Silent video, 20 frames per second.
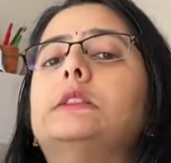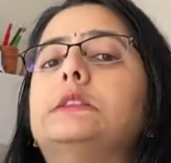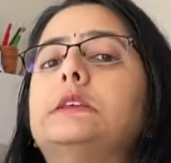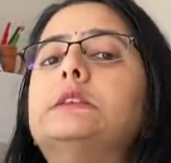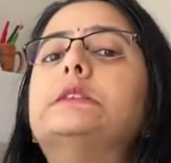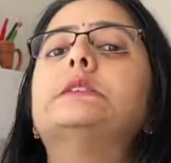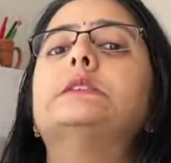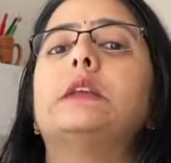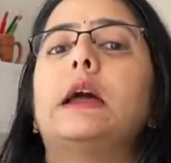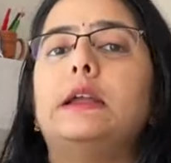
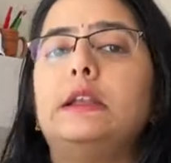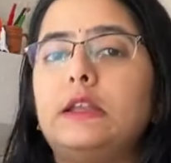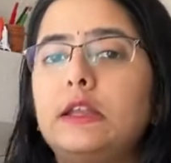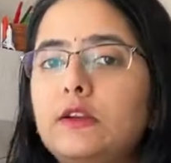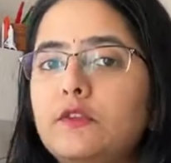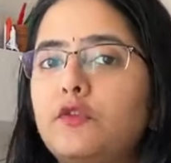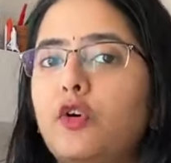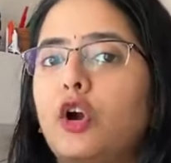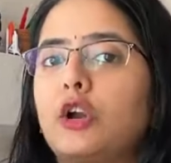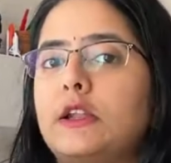this
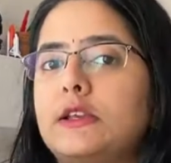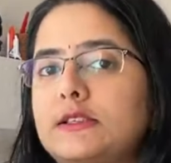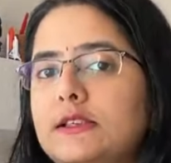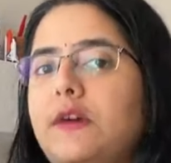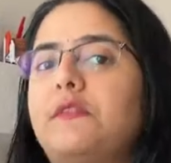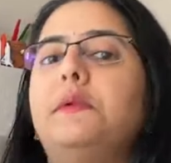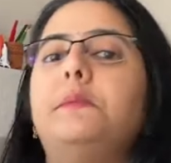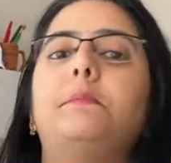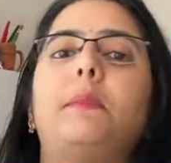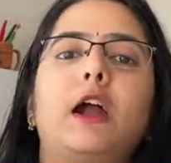
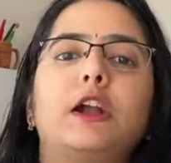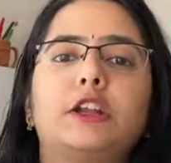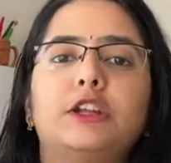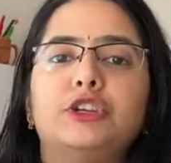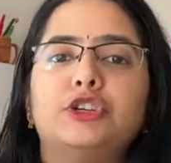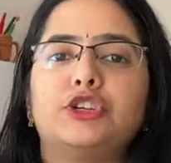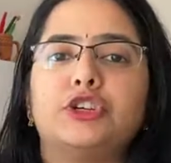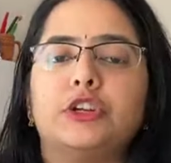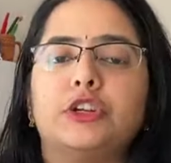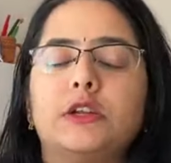1947
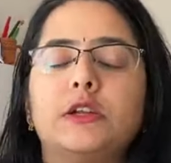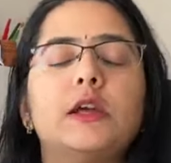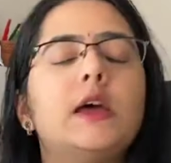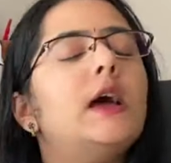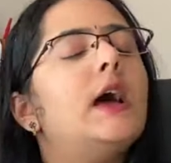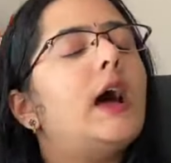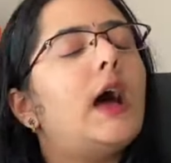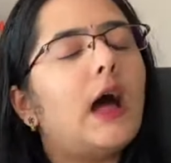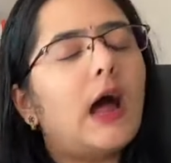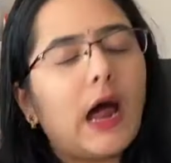partition
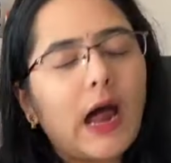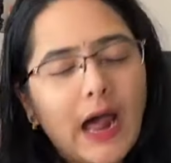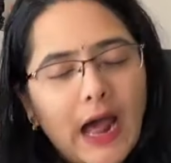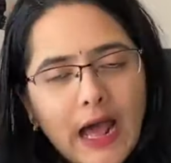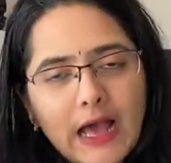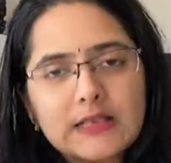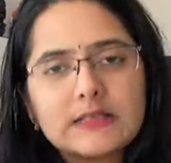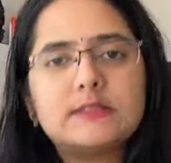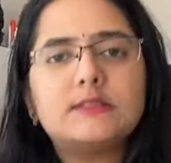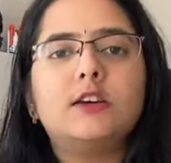
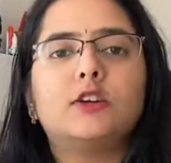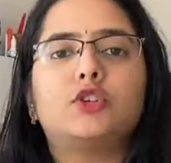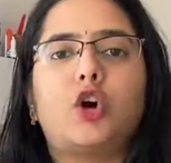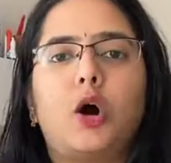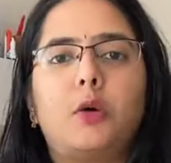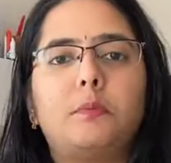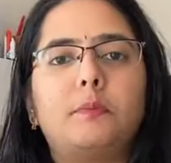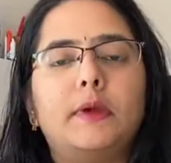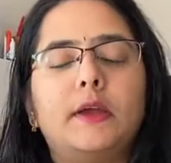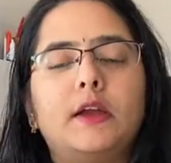as the
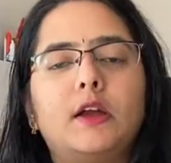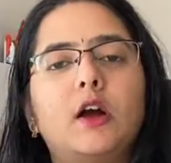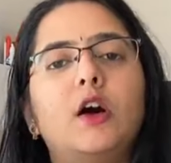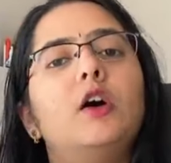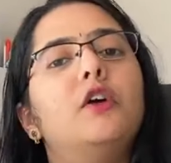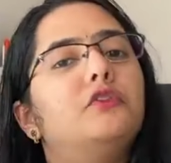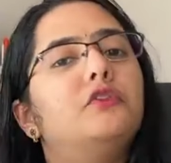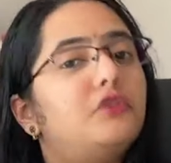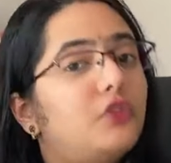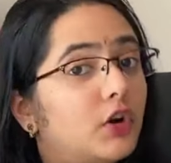topic
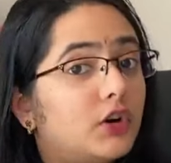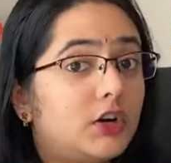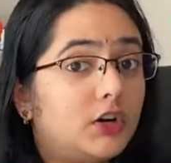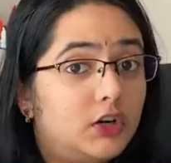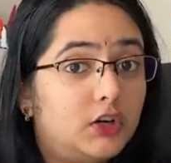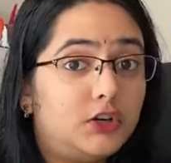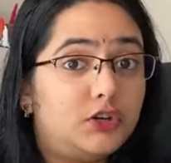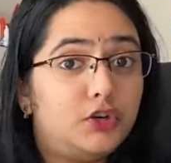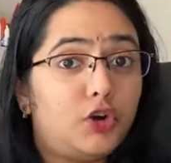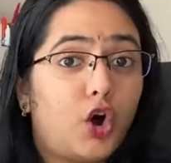for
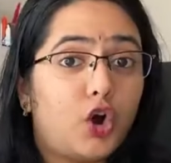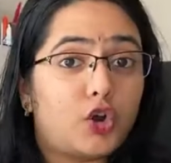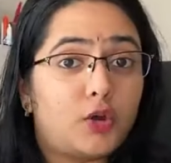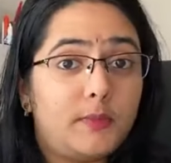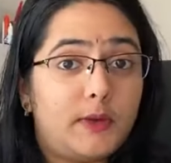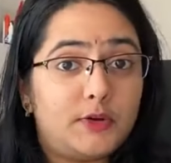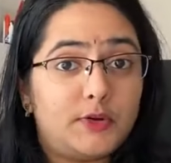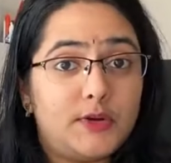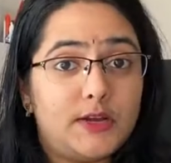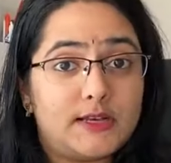her
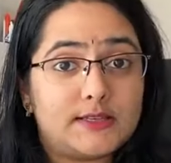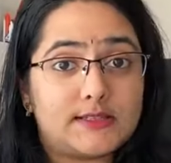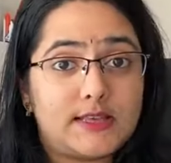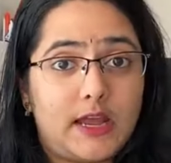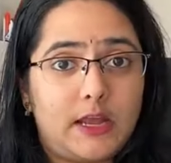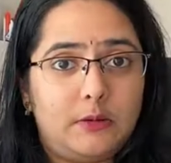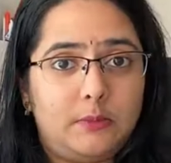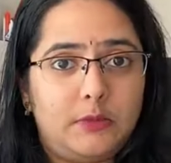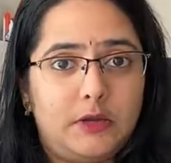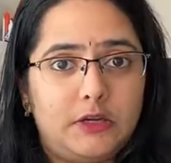documentary
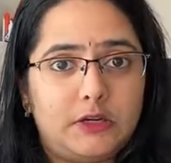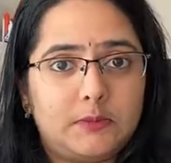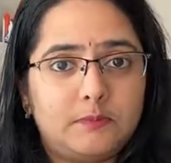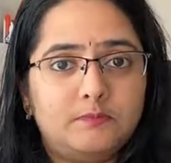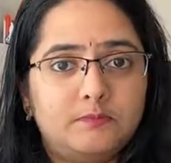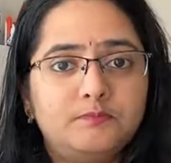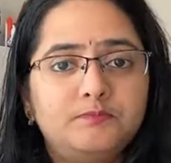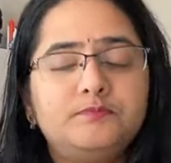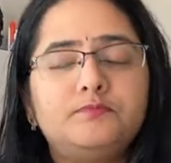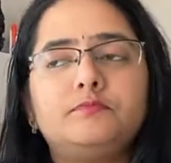assignment.
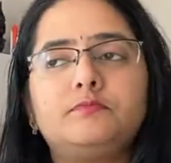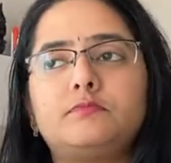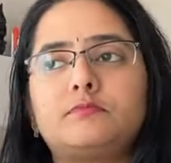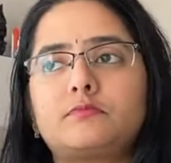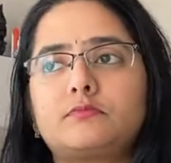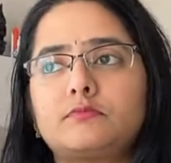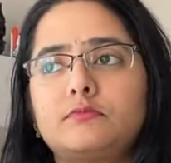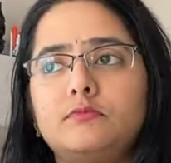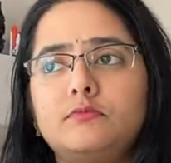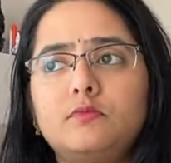
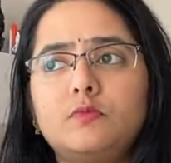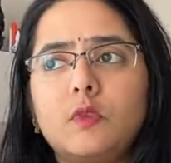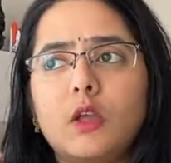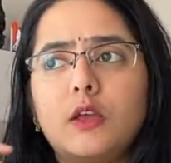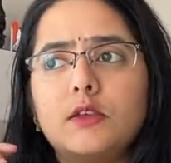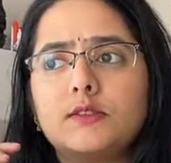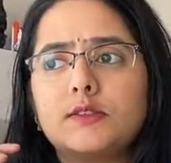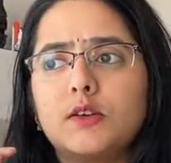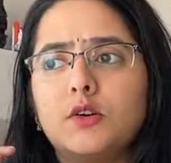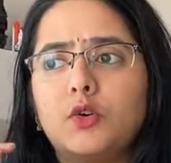
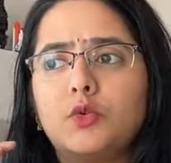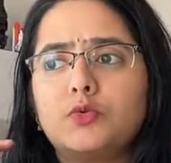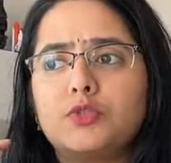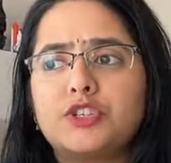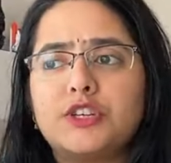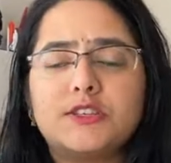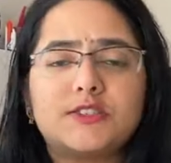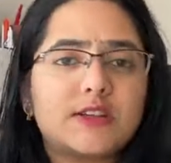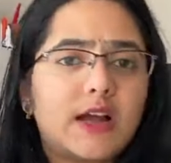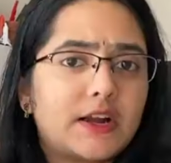So
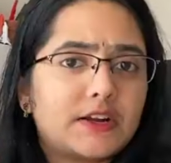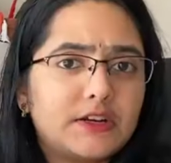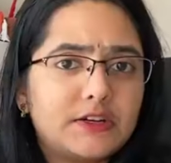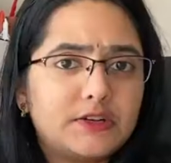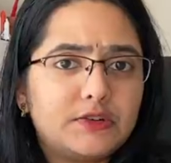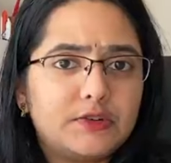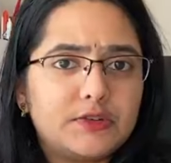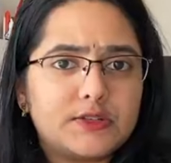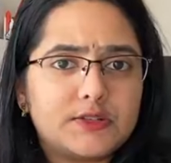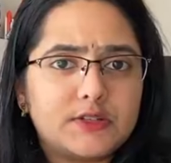she
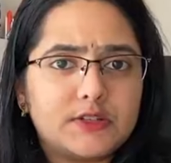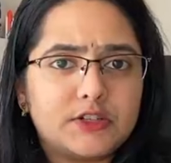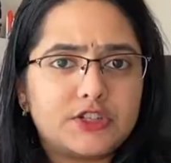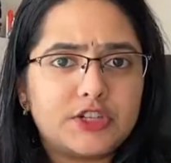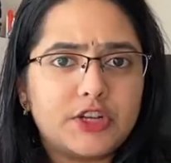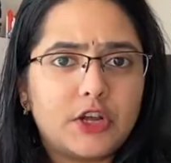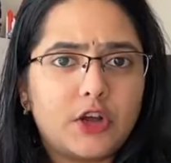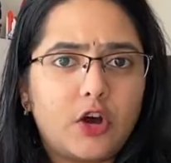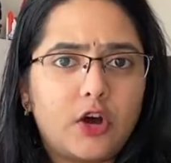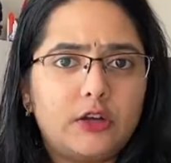started
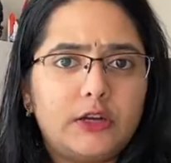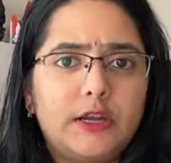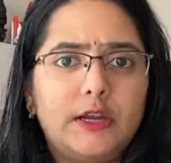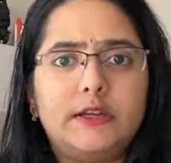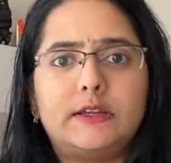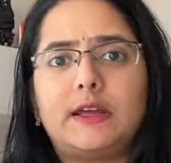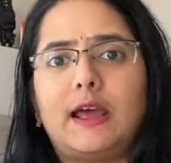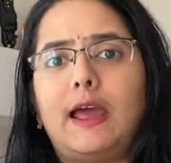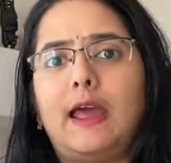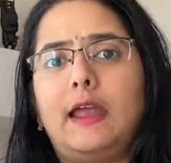researching on
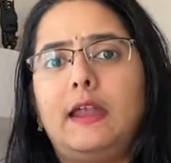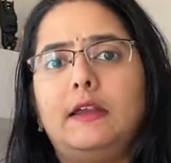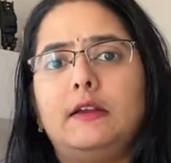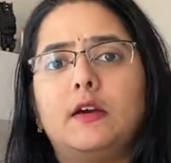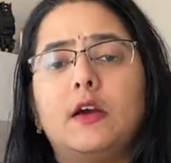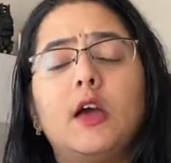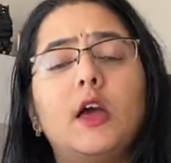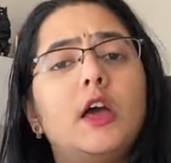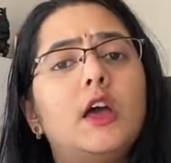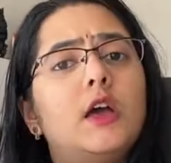it
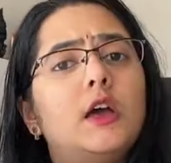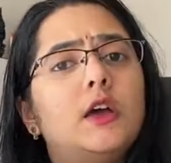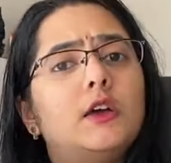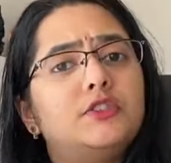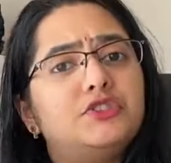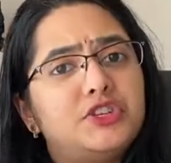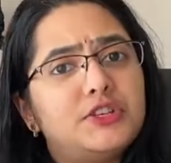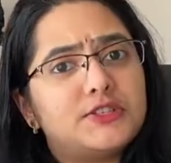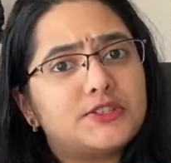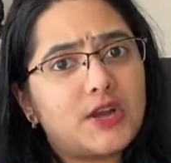and
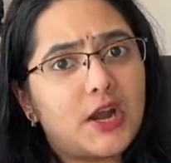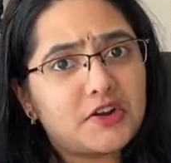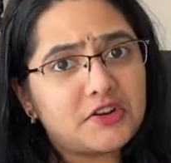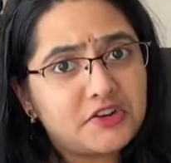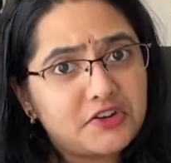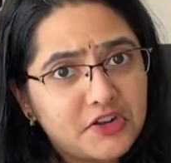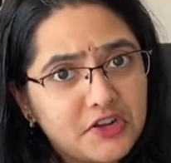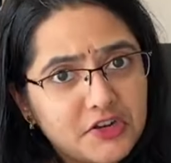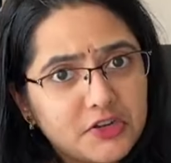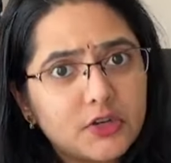she
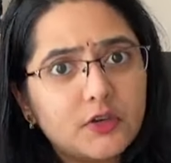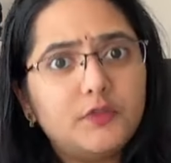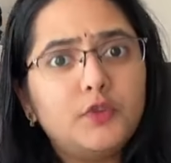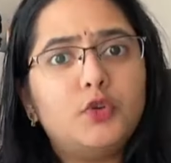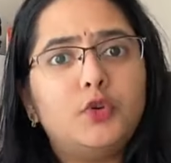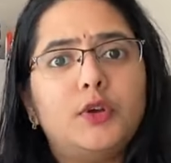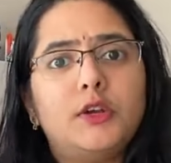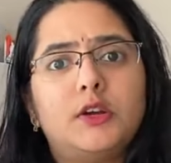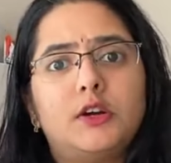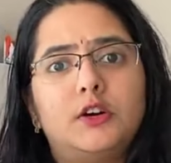started
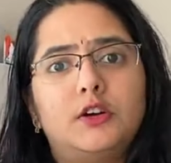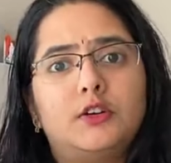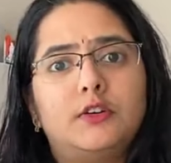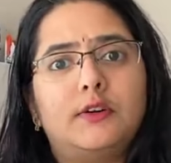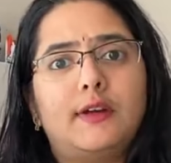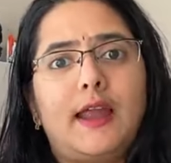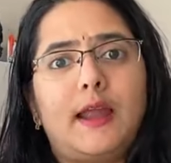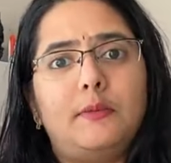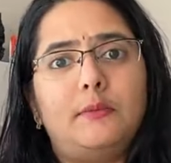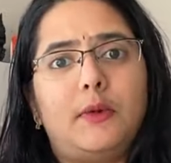interviewing her
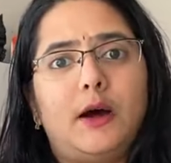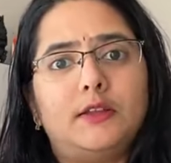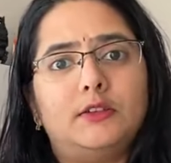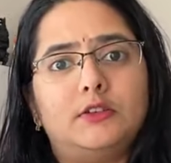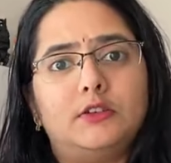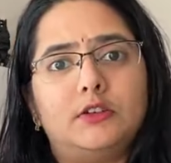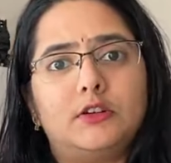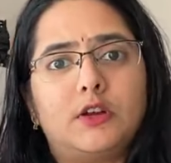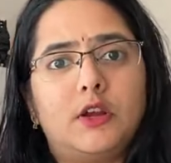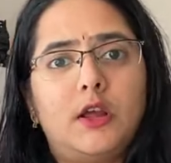
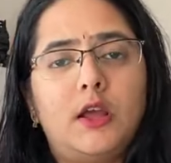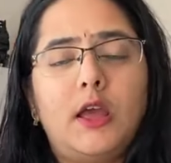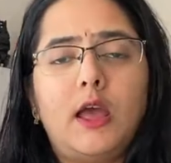grandmother